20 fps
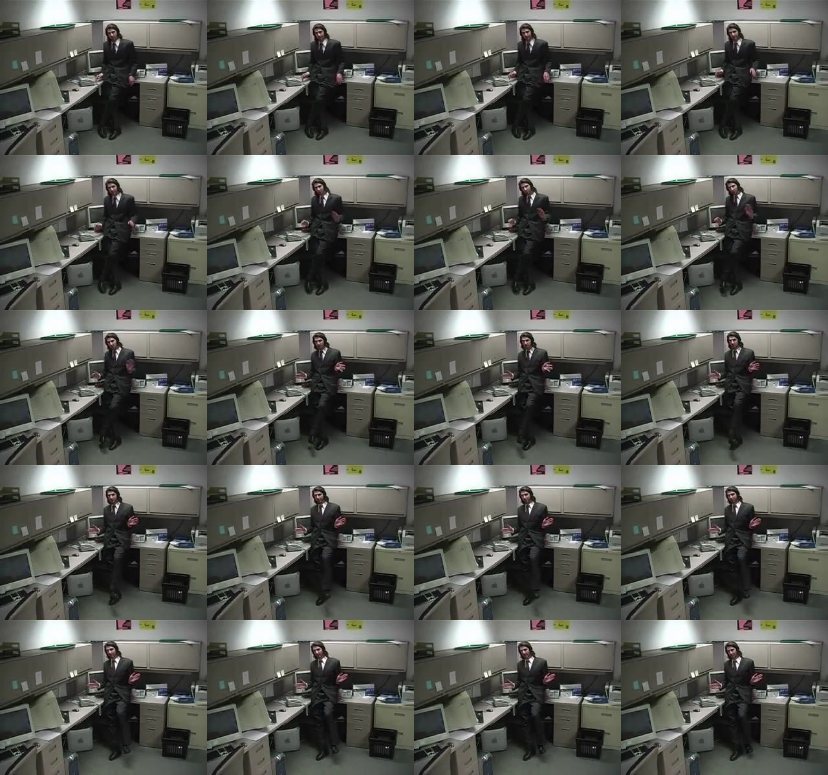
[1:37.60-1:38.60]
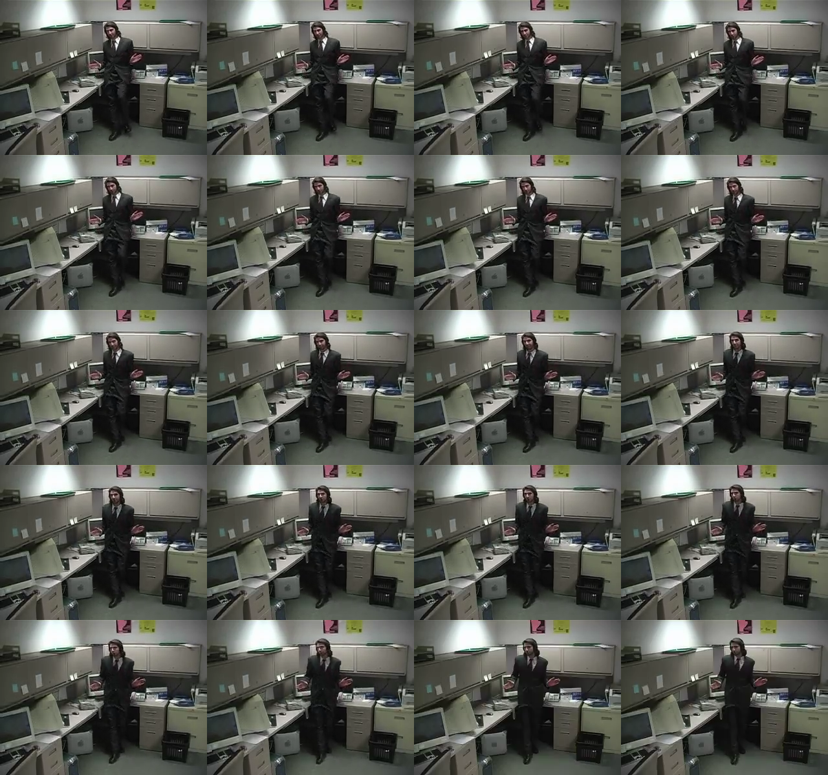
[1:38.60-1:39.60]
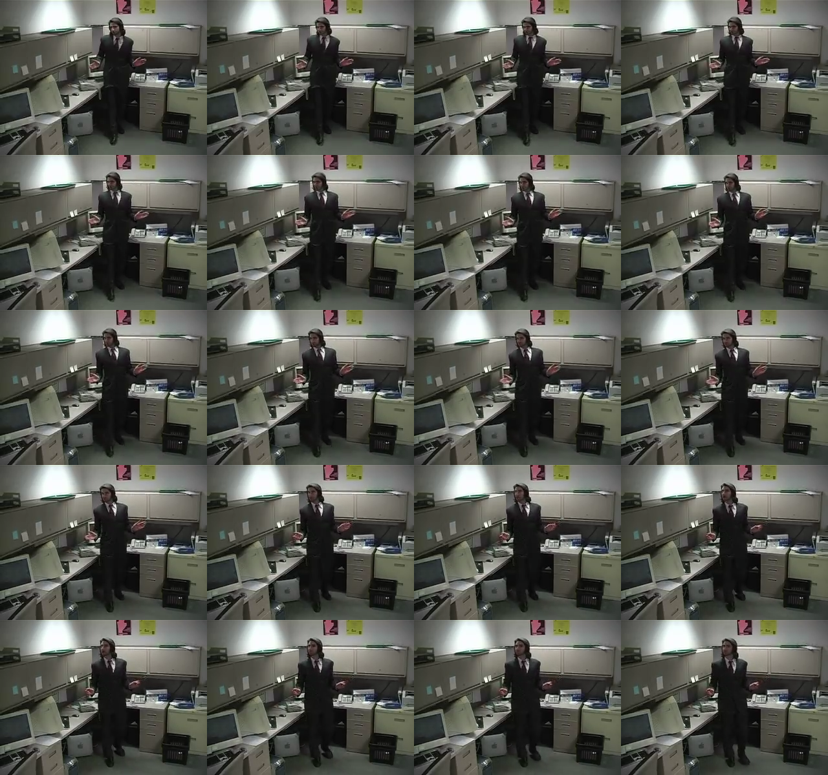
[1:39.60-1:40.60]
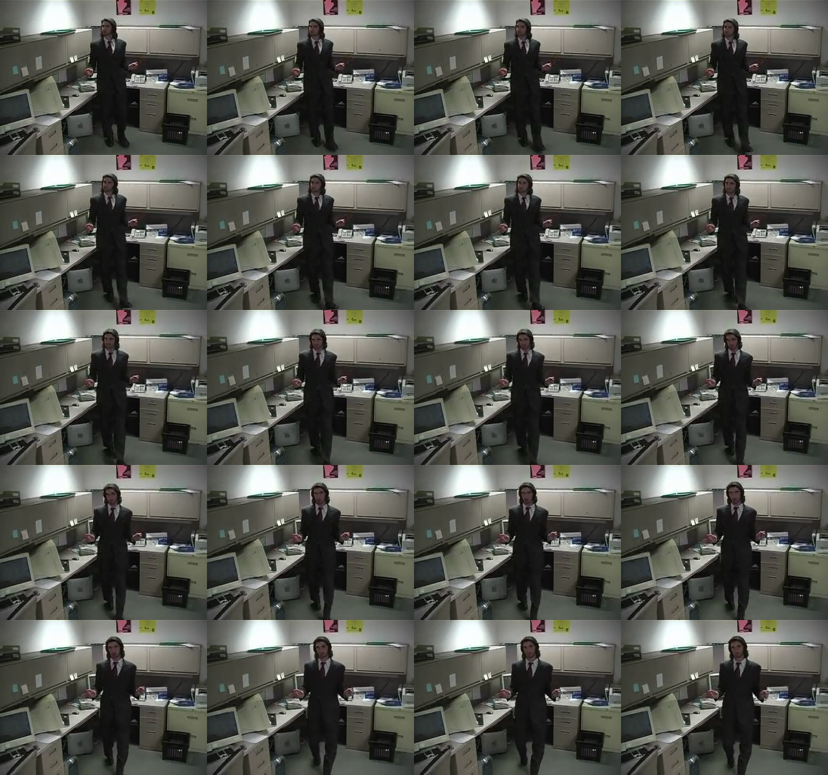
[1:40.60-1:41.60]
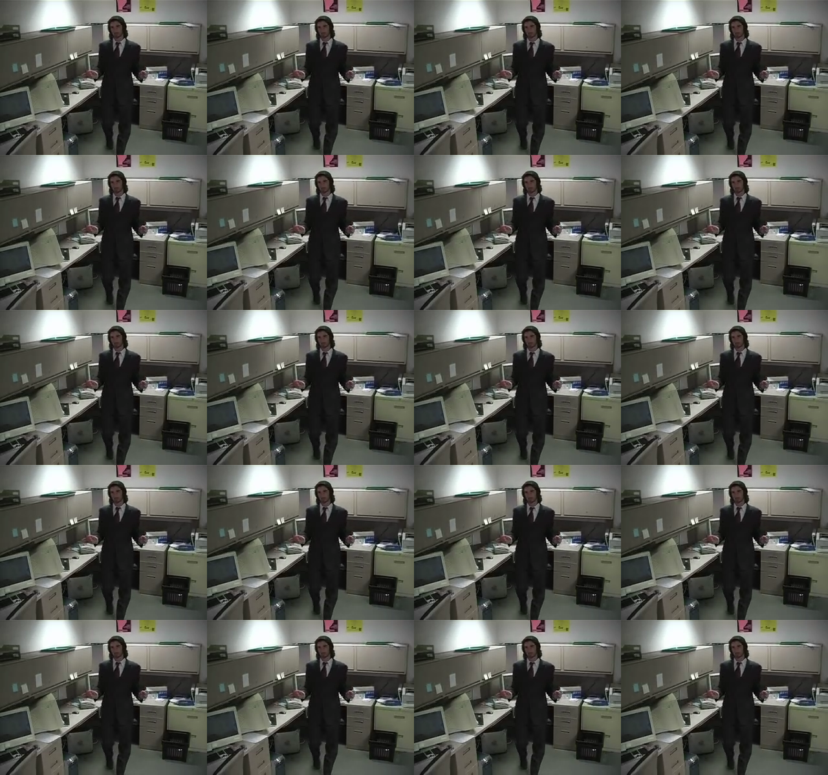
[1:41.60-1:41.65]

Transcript: Nobody's mouth can be seen.